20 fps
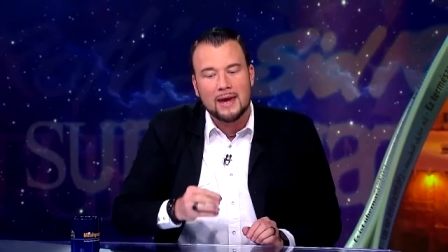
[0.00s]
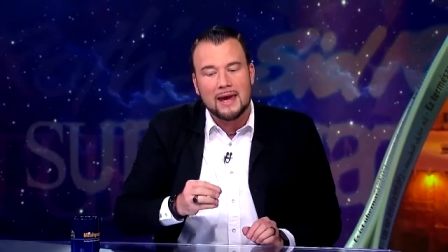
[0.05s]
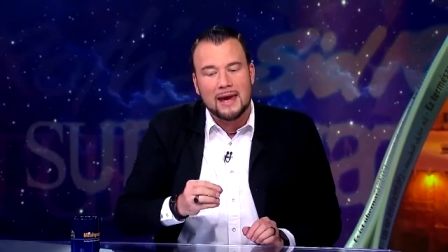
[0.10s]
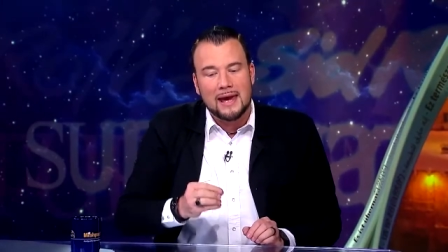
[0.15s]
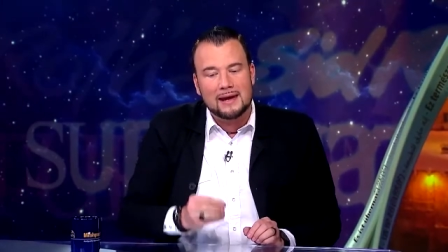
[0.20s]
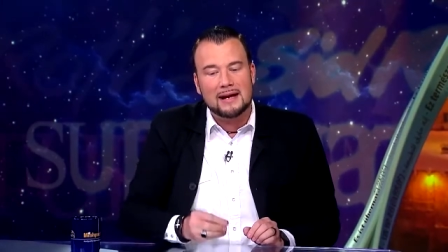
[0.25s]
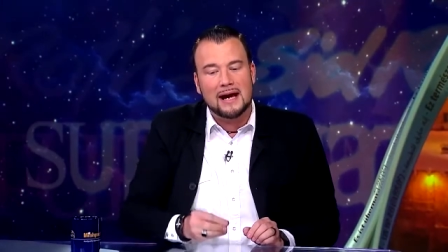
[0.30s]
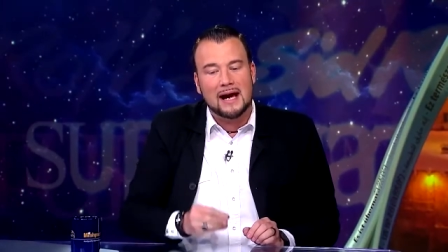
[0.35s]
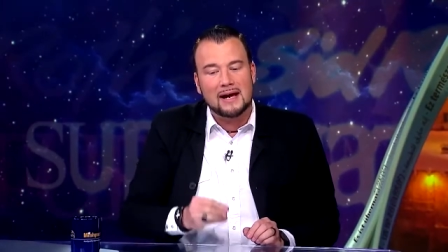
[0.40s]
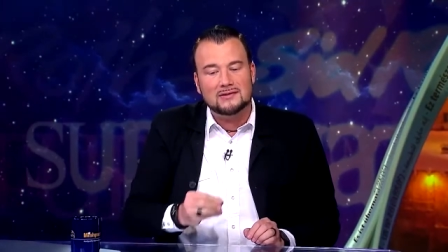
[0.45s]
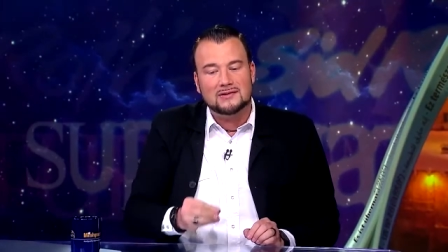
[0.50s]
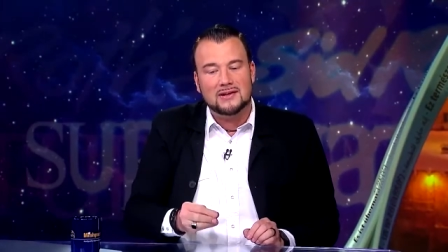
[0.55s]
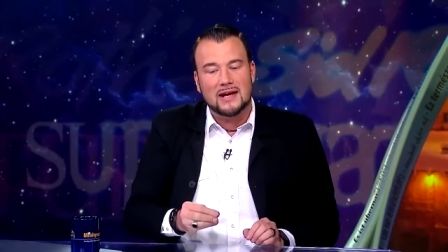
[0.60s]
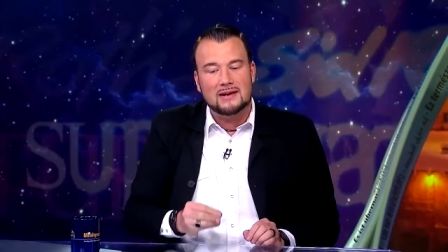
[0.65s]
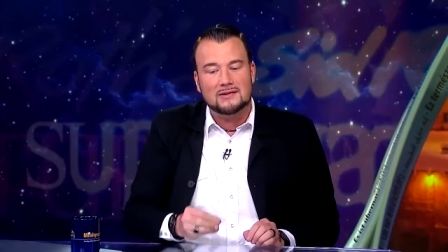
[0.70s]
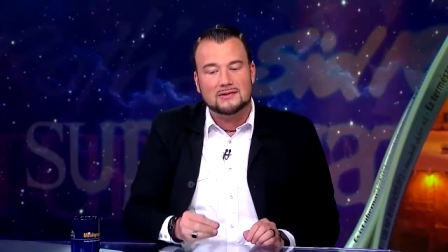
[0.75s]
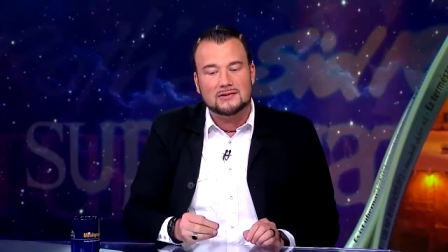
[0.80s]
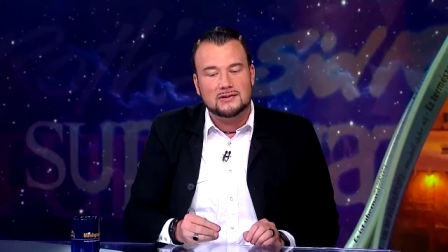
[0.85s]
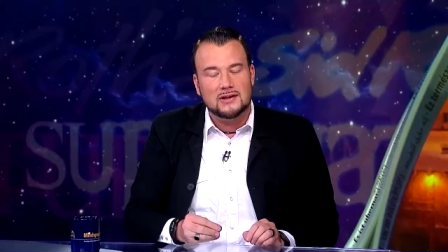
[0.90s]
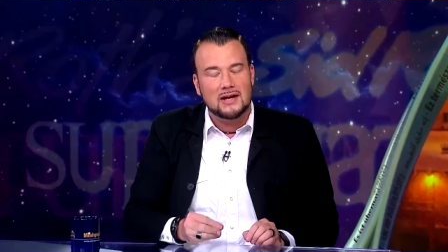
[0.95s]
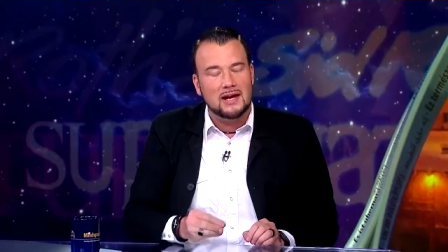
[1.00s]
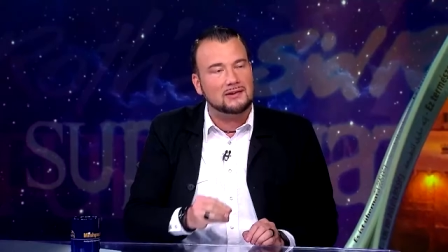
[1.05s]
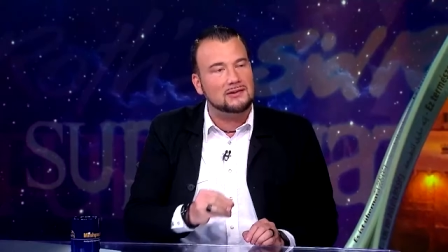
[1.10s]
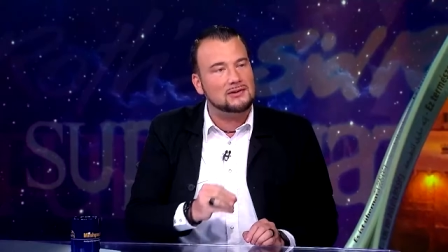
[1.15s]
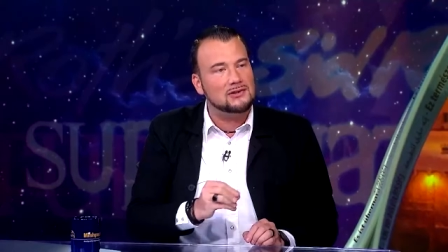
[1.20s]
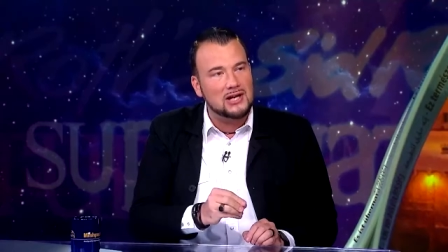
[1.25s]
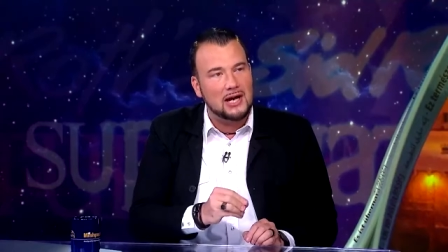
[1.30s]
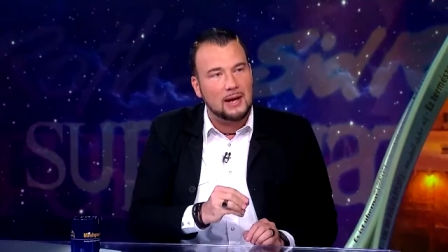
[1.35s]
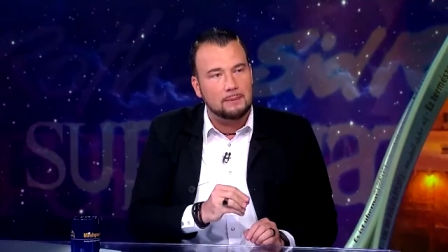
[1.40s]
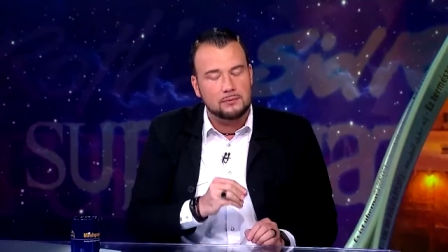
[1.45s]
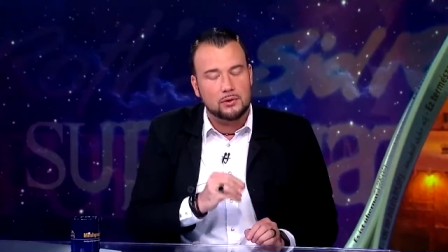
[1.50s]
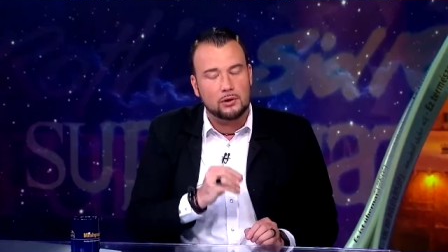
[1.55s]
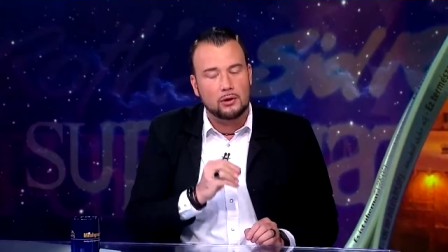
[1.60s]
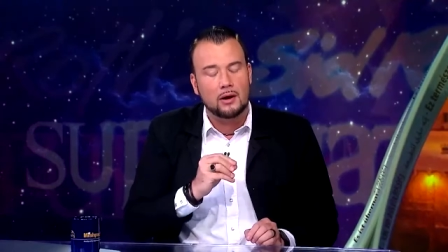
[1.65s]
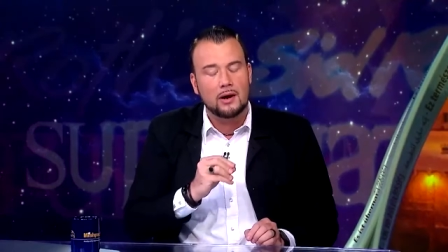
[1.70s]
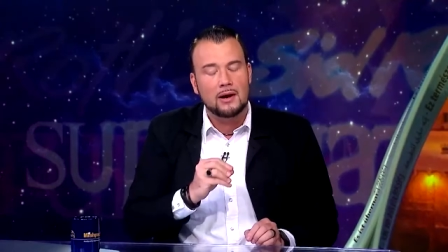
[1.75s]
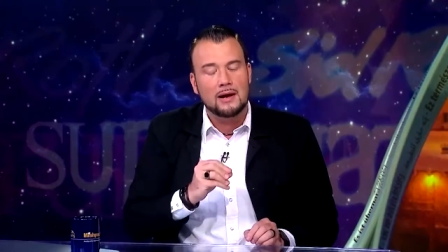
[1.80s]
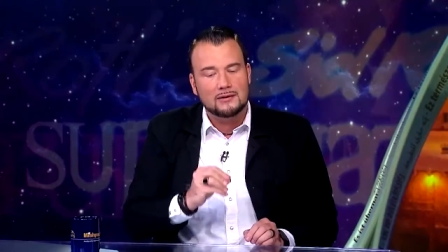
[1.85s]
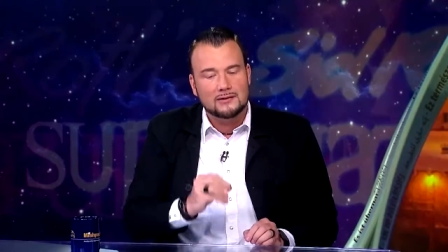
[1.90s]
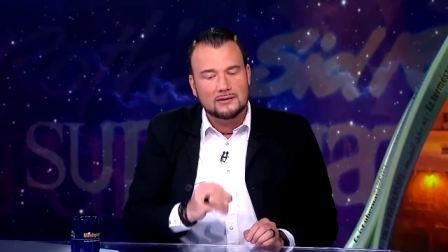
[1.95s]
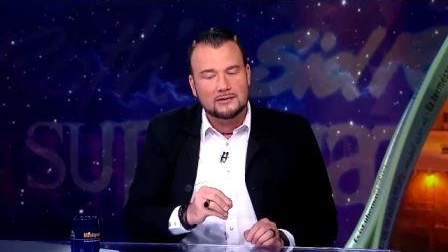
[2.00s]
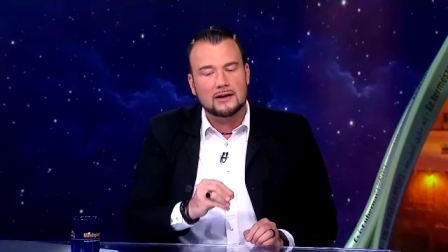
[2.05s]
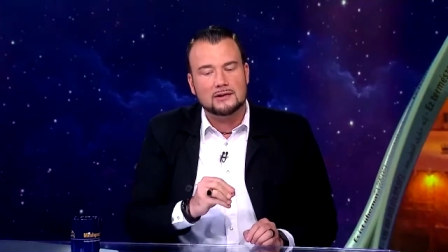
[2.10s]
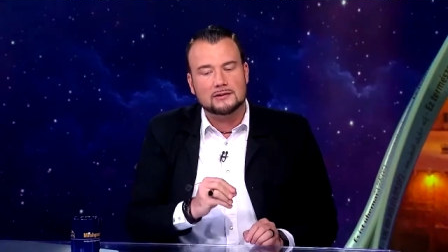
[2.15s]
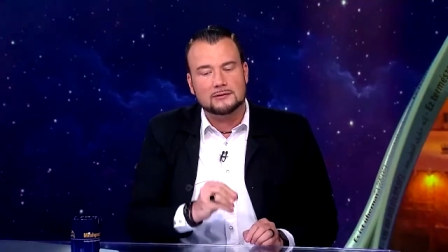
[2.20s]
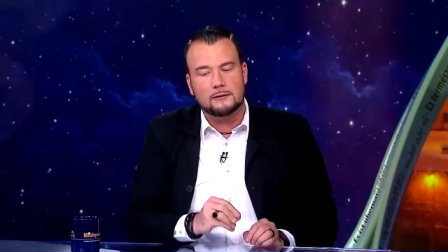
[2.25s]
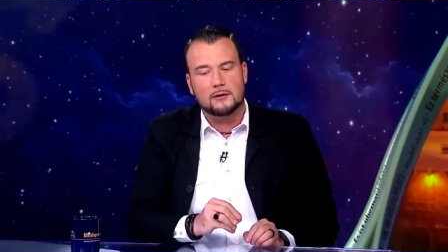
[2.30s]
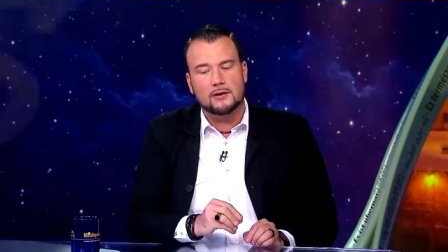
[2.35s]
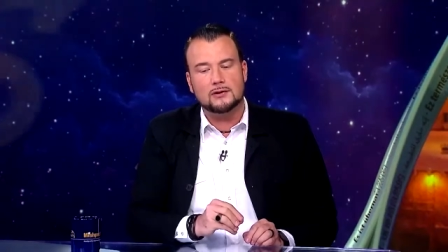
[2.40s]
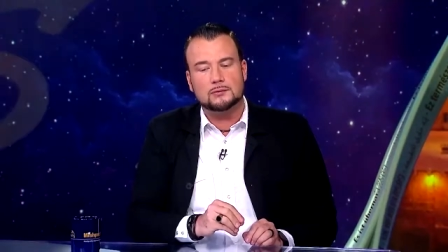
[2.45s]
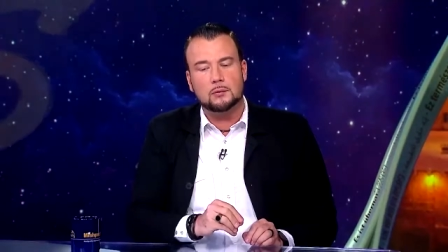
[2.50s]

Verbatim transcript: in Isaiah 6, chapter 6, verse